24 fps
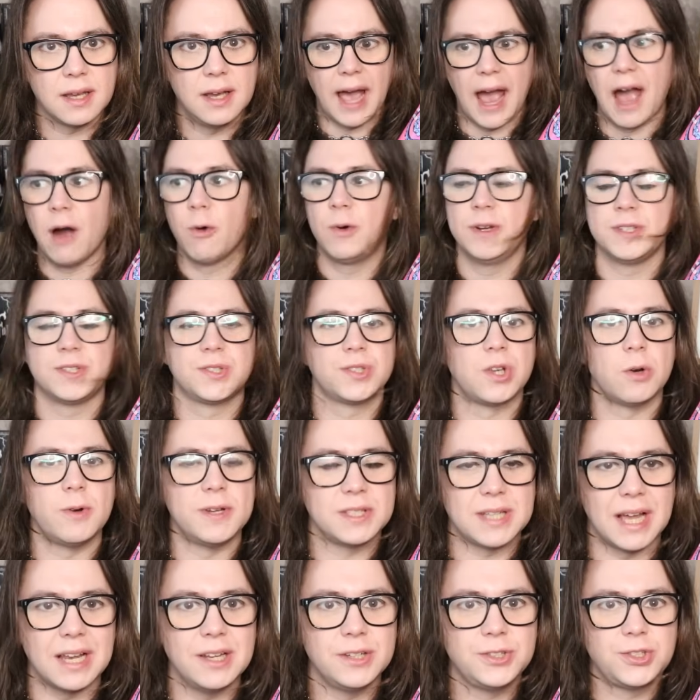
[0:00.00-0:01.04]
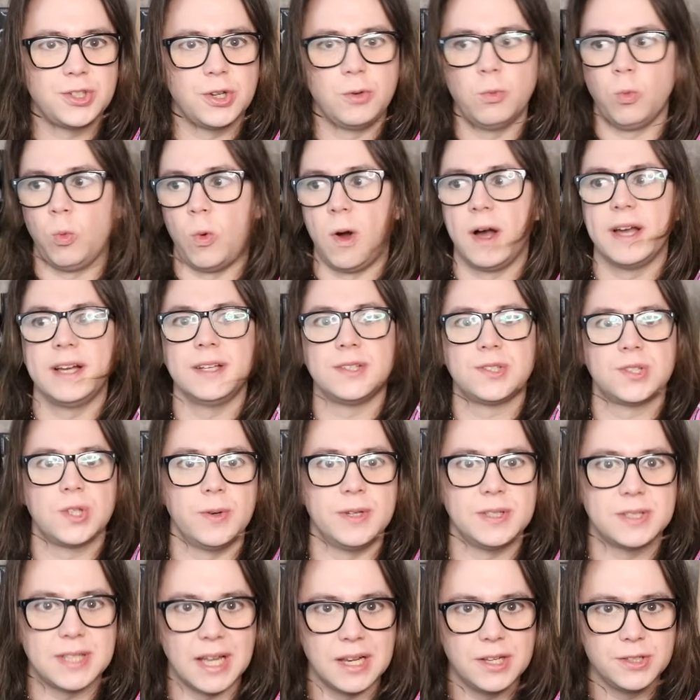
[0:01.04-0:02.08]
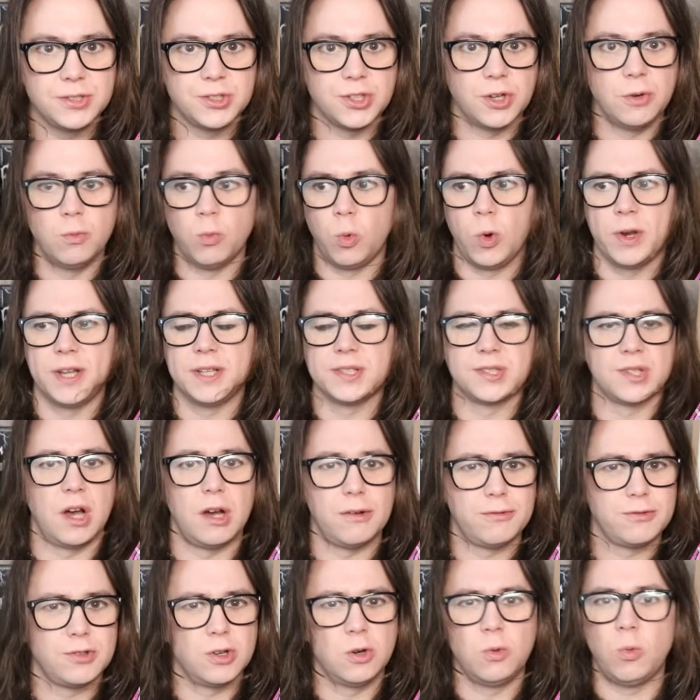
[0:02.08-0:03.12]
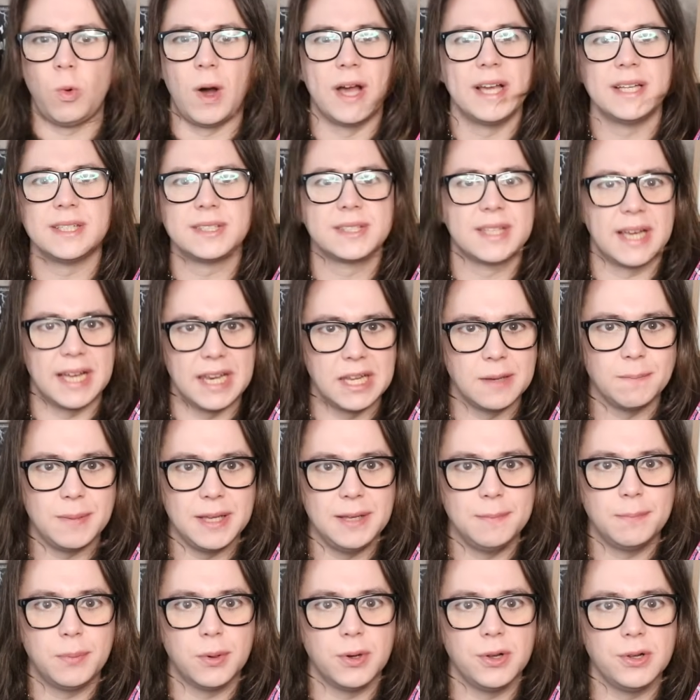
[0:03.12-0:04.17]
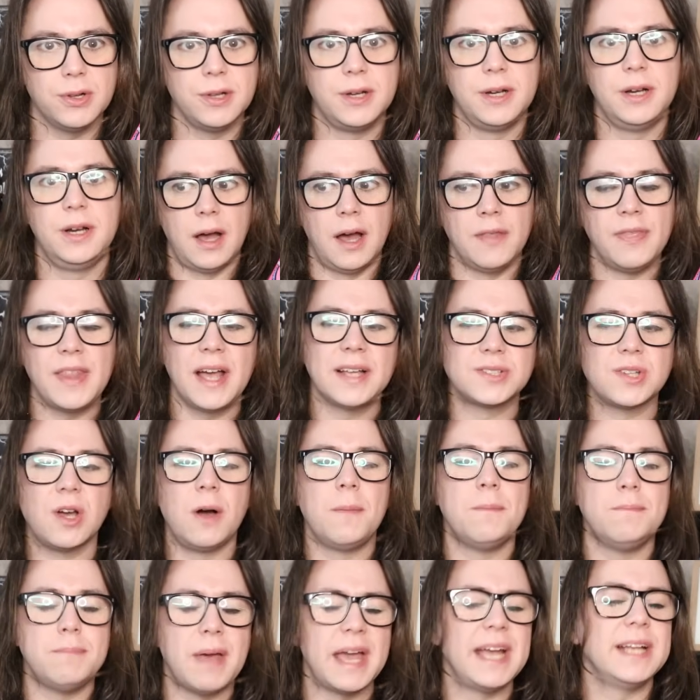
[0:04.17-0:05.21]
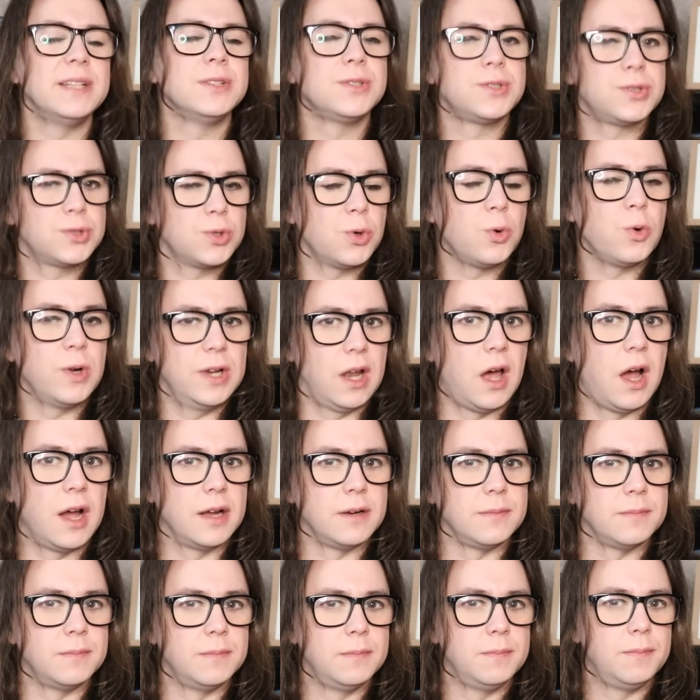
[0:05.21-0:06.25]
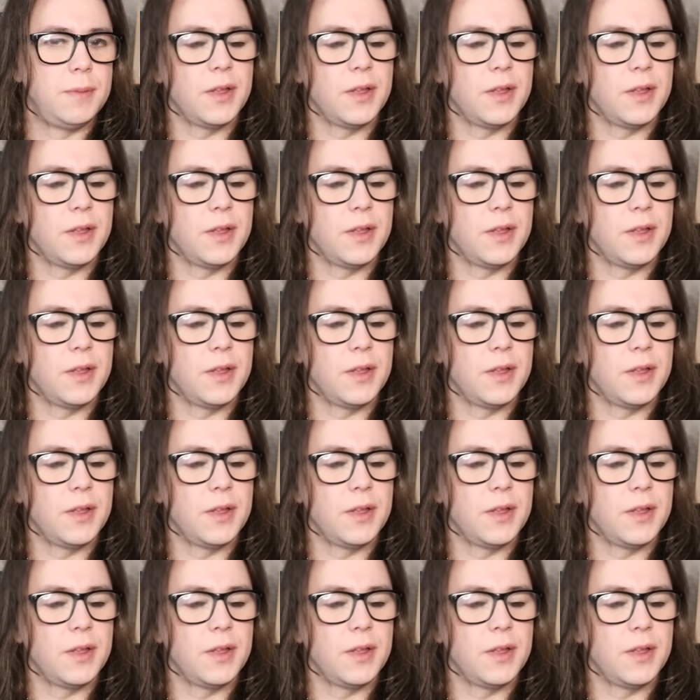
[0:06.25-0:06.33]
How it's so intelligent, why it's so intelligent, what it's after, why it's killing people. And that's our main storyline.